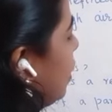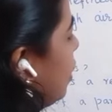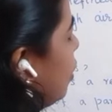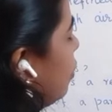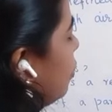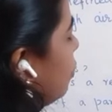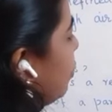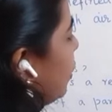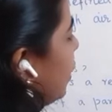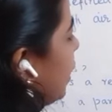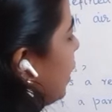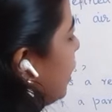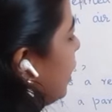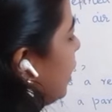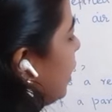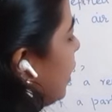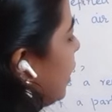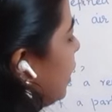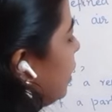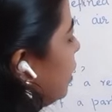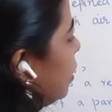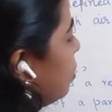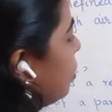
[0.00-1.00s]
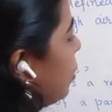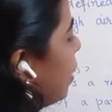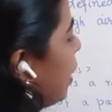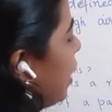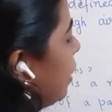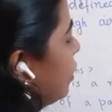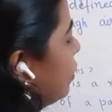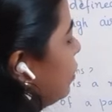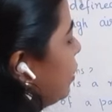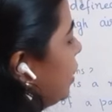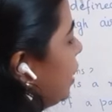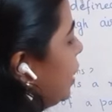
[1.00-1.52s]
front and back,
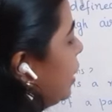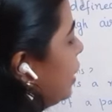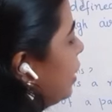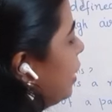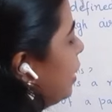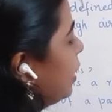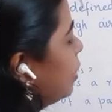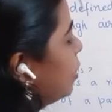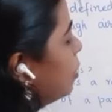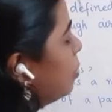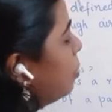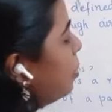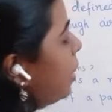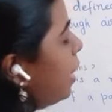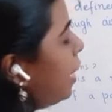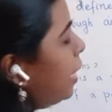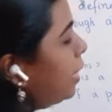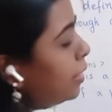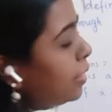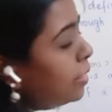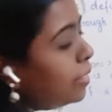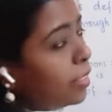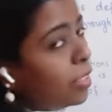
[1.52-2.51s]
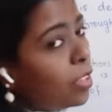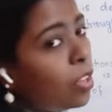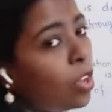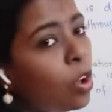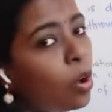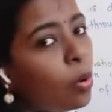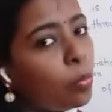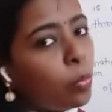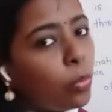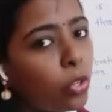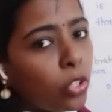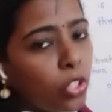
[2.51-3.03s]
front and back.
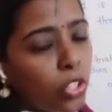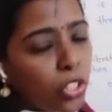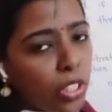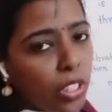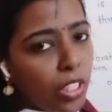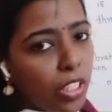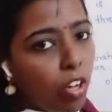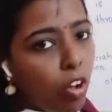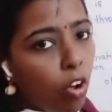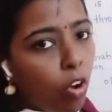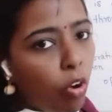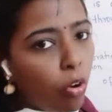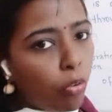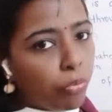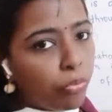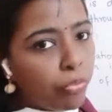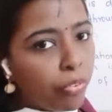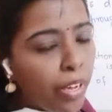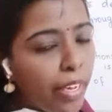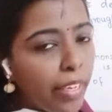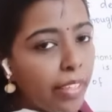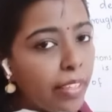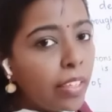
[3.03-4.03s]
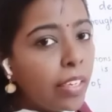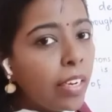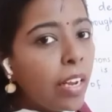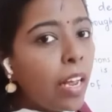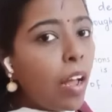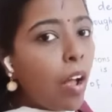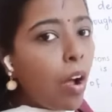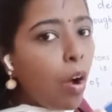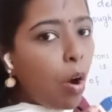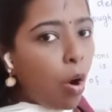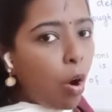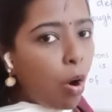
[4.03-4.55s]
Motion of an
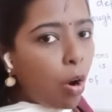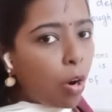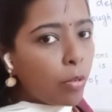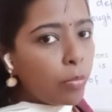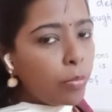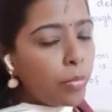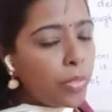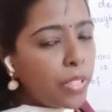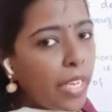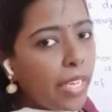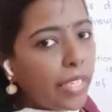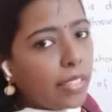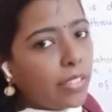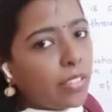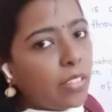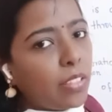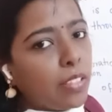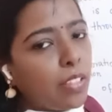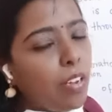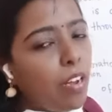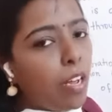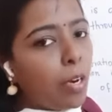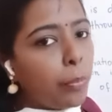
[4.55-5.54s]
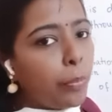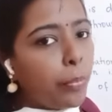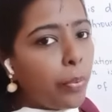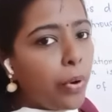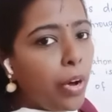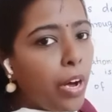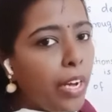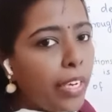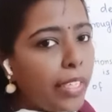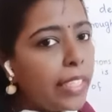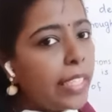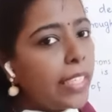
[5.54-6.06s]
object or
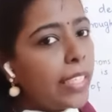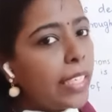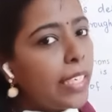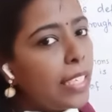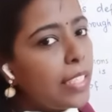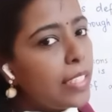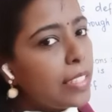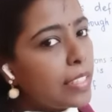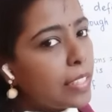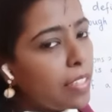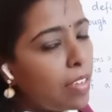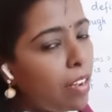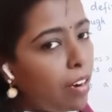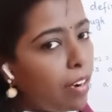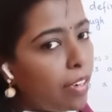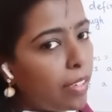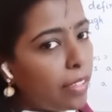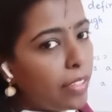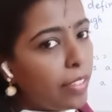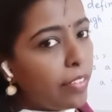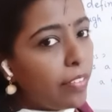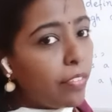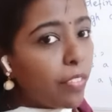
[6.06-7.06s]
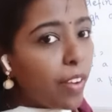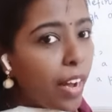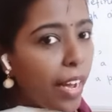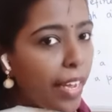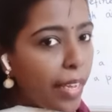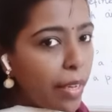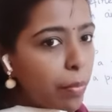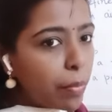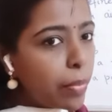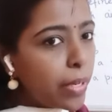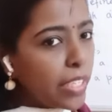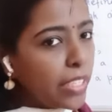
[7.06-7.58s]
particle is called
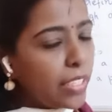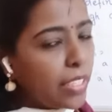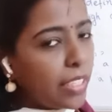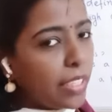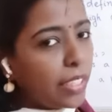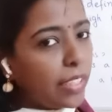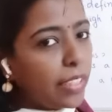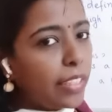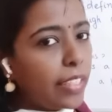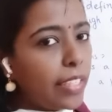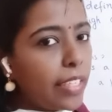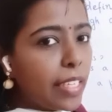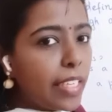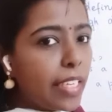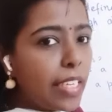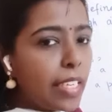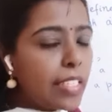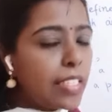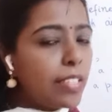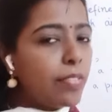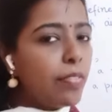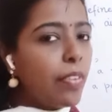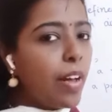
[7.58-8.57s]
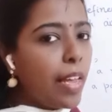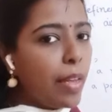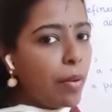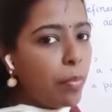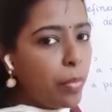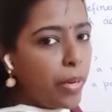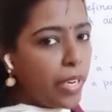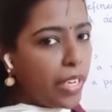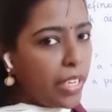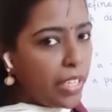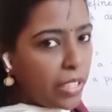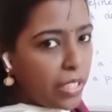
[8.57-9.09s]
vibration. These
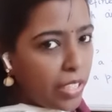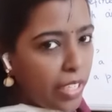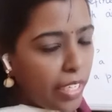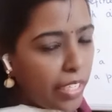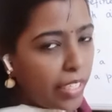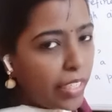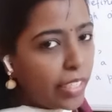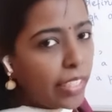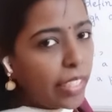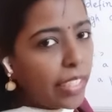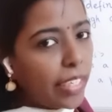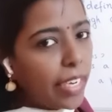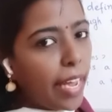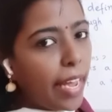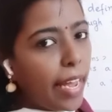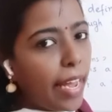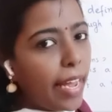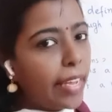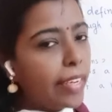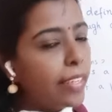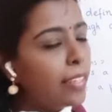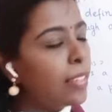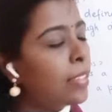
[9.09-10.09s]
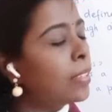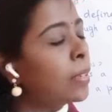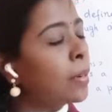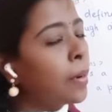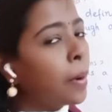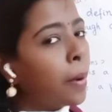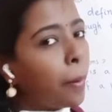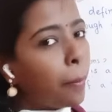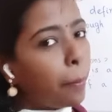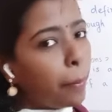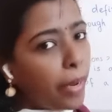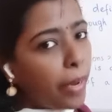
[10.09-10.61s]
vibration can
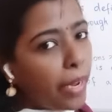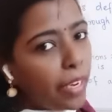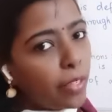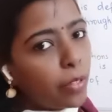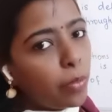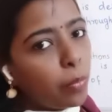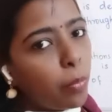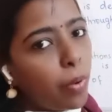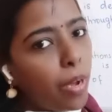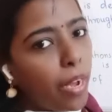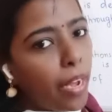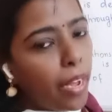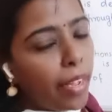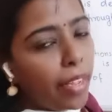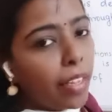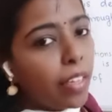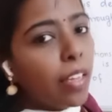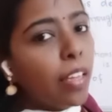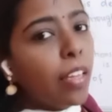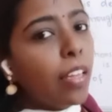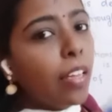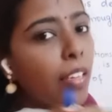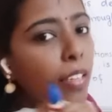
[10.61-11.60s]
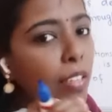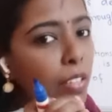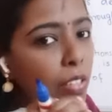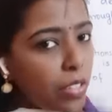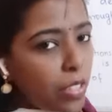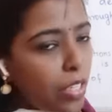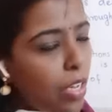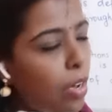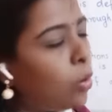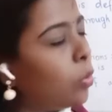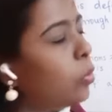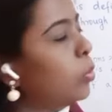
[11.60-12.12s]
made by
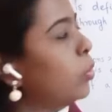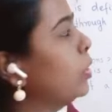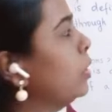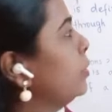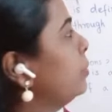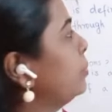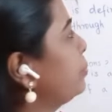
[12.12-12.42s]
sound.